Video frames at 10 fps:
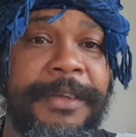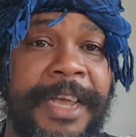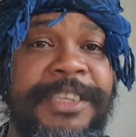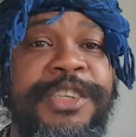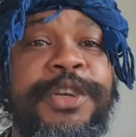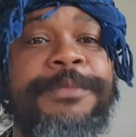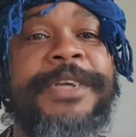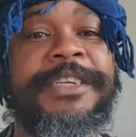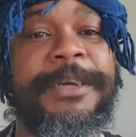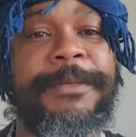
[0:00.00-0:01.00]
As the
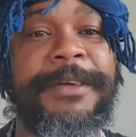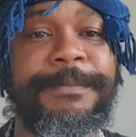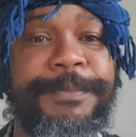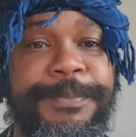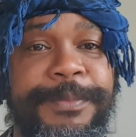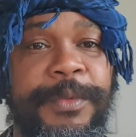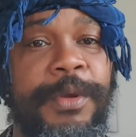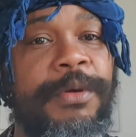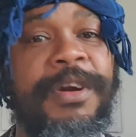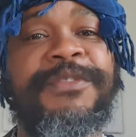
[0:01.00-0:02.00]
scripture said, man,
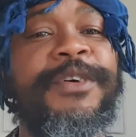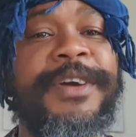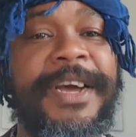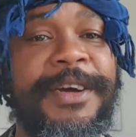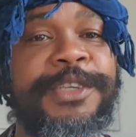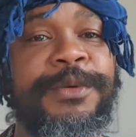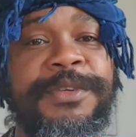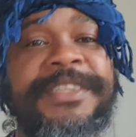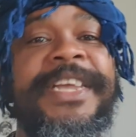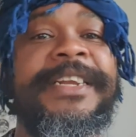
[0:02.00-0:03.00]
no phone I go
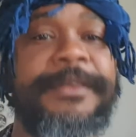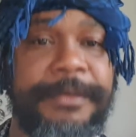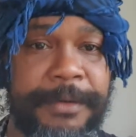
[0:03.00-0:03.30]
choose death